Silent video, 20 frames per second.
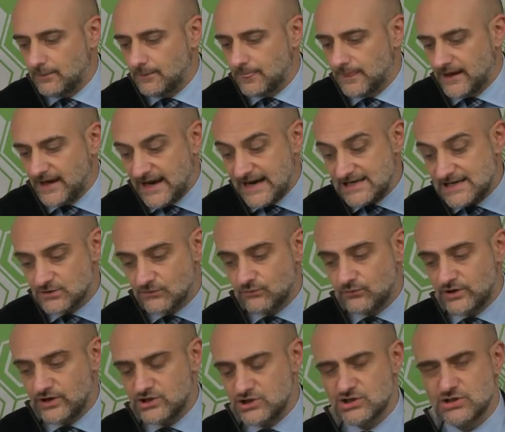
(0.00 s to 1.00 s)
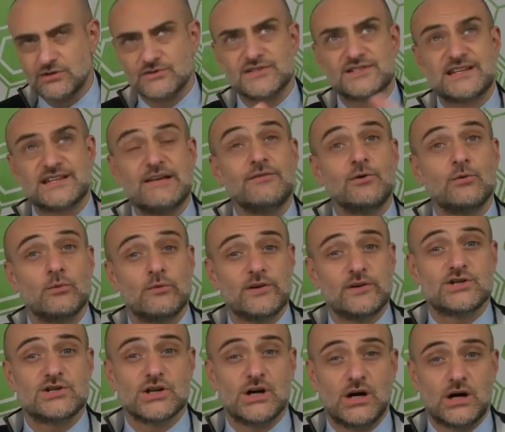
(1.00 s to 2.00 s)
8 of which, 7 of
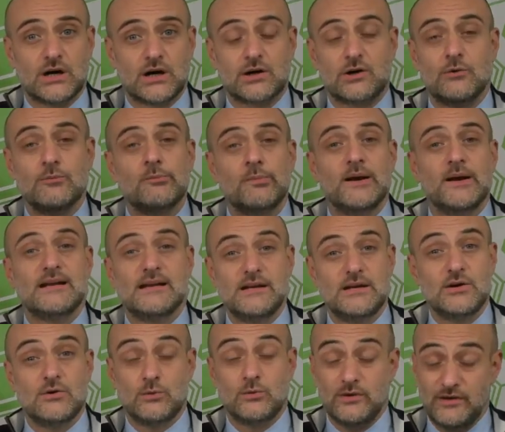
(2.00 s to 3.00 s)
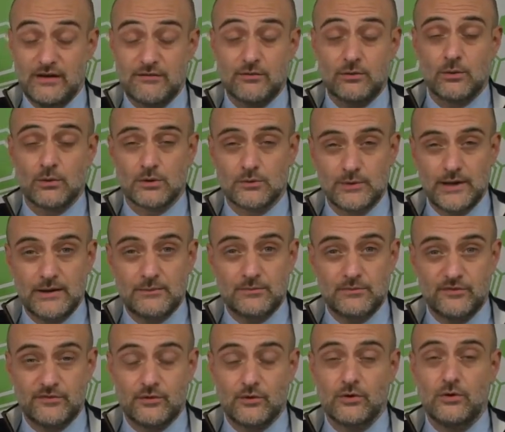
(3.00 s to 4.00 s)
which are completely new. We never worked with them
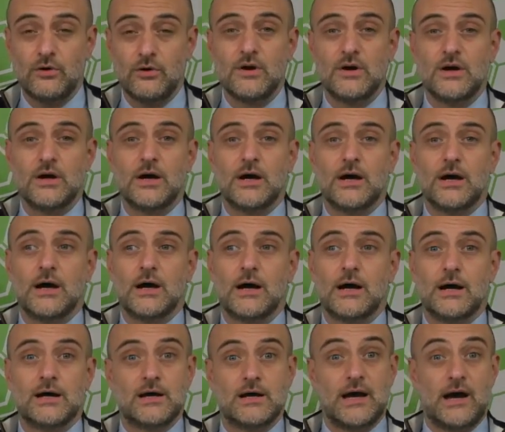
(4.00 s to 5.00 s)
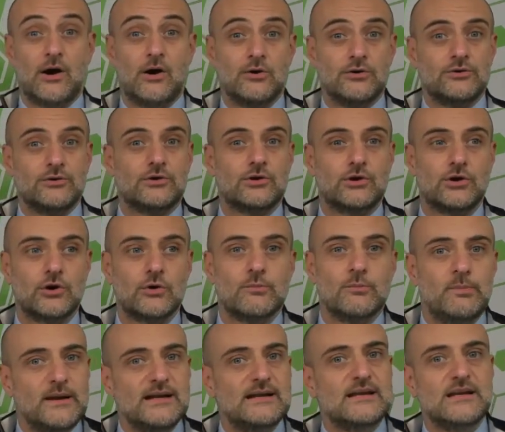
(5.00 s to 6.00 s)
before on
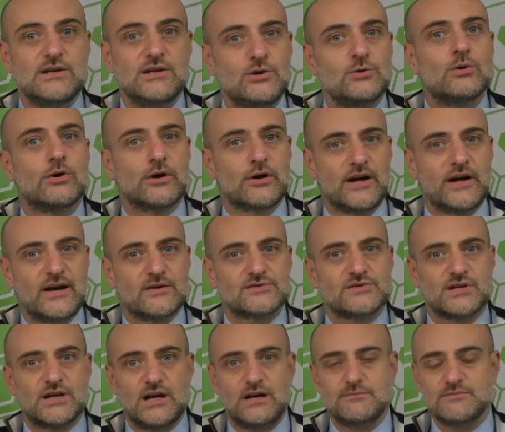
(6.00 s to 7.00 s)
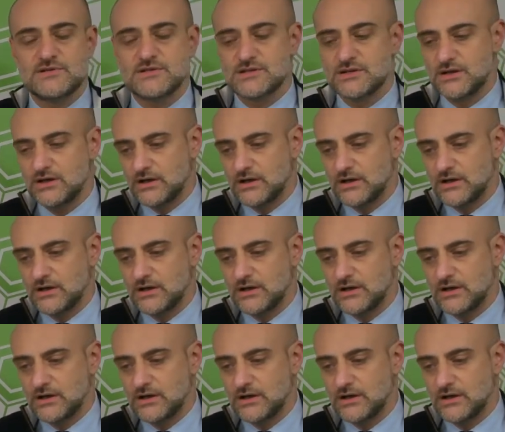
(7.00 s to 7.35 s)
completely new unannounced games.